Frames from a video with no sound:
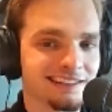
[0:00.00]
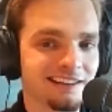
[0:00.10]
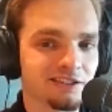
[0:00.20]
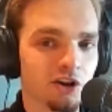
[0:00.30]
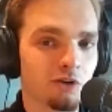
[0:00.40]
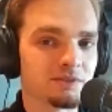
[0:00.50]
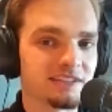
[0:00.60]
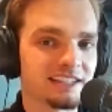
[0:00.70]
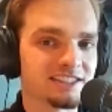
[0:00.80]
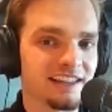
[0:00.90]
And there's hope
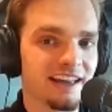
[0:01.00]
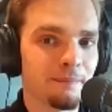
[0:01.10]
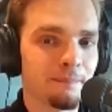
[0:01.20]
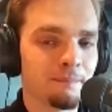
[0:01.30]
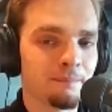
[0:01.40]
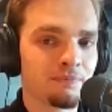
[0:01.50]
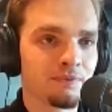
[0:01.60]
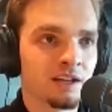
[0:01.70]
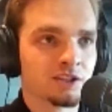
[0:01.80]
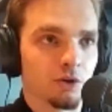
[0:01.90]
attached to that.
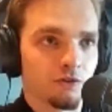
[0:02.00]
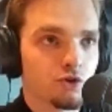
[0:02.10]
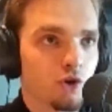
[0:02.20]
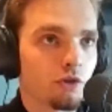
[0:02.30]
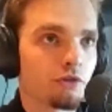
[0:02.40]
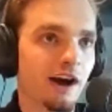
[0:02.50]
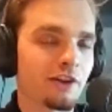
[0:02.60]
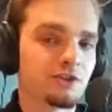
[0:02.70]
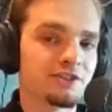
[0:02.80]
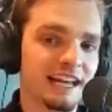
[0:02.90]
So if you go
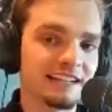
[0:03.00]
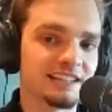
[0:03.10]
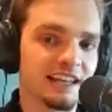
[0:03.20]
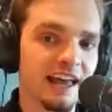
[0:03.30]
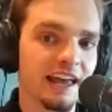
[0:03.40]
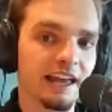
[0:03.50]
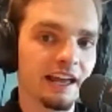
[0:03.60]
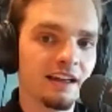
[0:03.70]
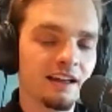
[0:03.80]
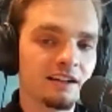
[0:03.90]
throughout your day today,
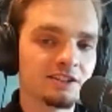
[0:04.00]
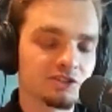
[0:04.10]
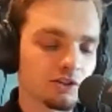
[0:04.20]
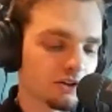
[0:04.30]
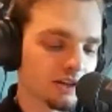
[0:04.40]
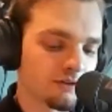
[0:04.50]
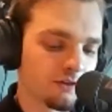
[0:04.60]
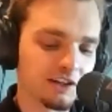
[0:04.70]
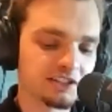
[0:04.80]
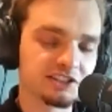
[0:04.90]
start looking for
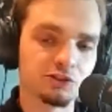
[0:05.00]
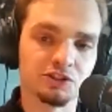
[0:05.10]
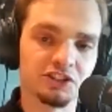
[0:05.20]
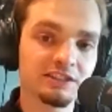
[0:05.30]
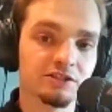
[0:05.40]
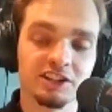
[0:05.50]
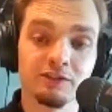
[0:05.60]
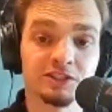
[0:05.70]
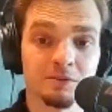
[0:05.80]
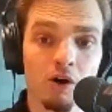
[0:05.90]
reasons to inject yourself
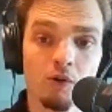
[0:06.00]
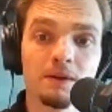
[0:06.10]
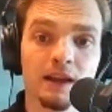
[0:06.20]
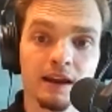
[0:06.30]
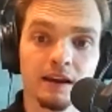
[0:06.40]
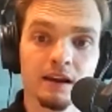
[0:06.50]
with some hope again.